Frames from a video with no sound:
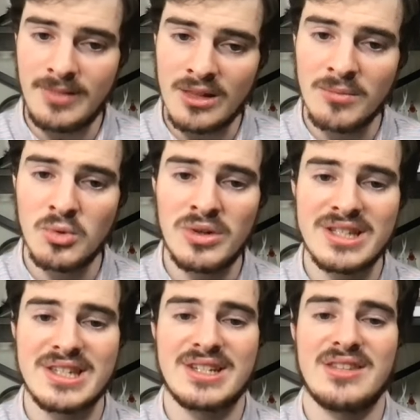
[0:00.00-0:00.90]
number
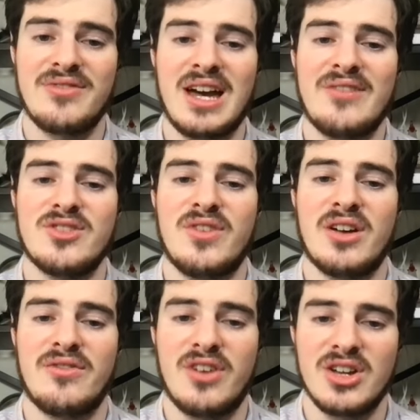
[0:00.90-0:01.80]
165,
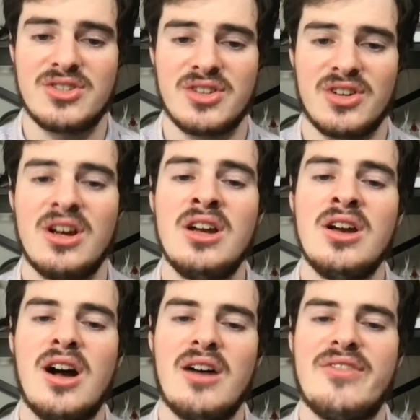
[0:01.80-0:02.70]
Javon Foster,
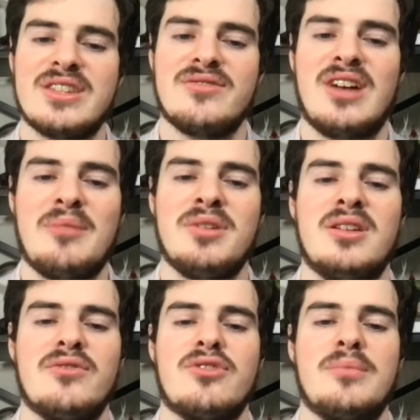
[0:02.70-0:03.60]
offensive lineman
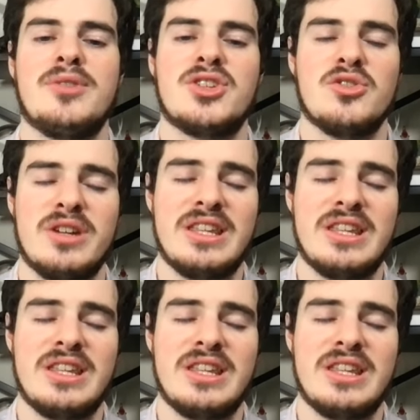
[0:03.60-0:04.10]
from Missouri.